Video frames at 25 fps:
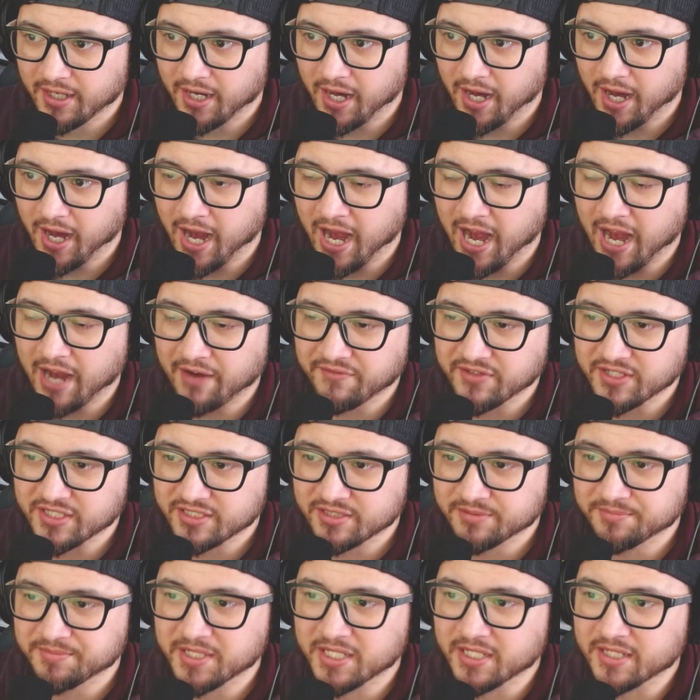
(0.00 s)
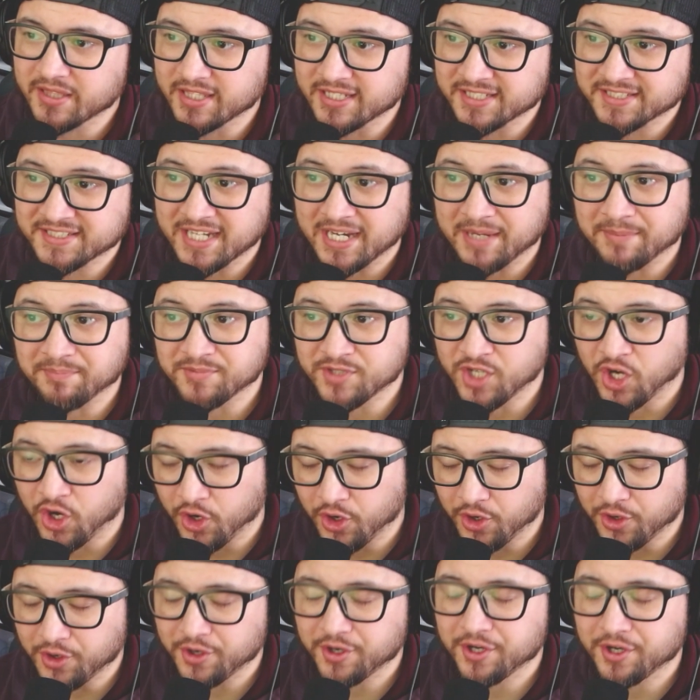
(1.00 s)
having to be in the same
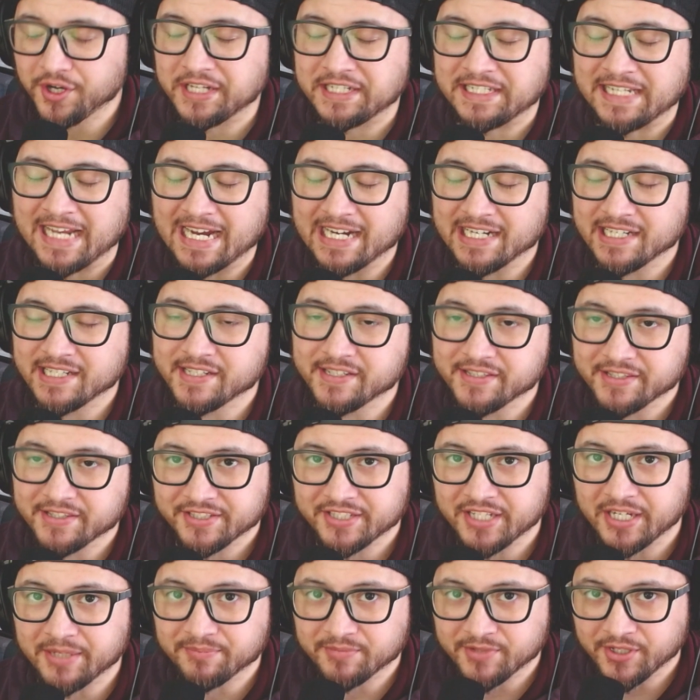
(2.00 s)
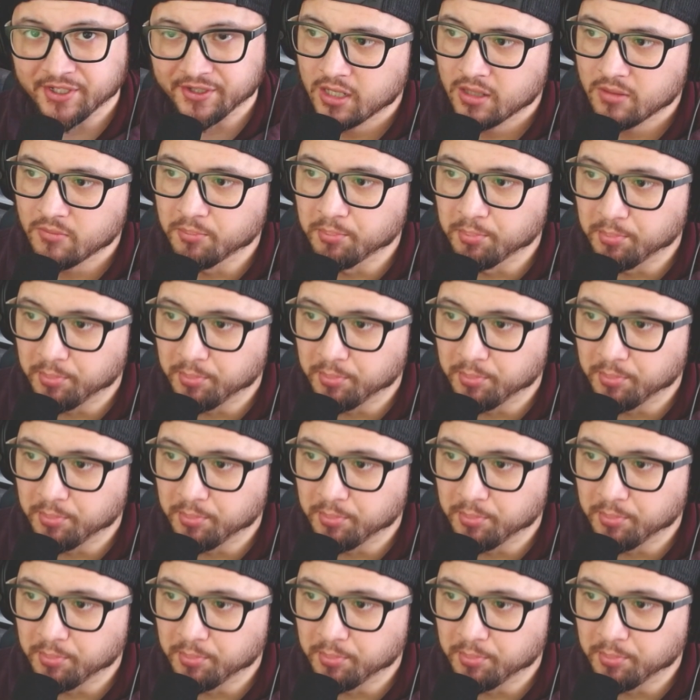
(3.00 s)
turn, attacking in the same turn.